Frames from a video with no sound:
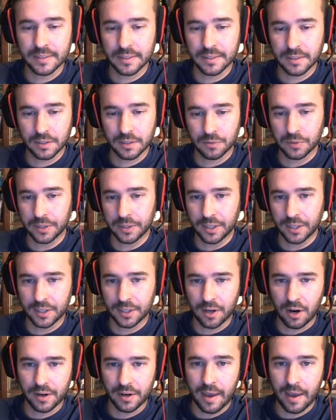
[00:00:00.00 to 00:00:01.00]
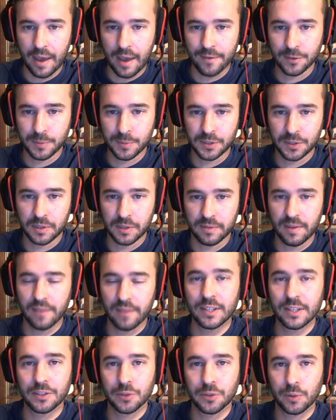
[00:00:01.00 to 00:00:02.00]
this is a really good card to have, especially if they have
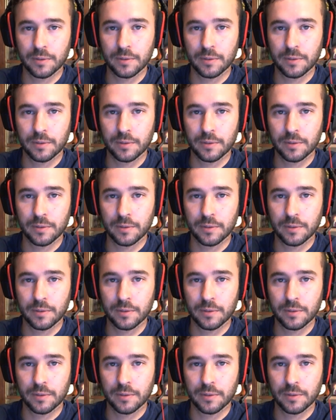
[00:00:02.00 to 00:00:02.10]
any sort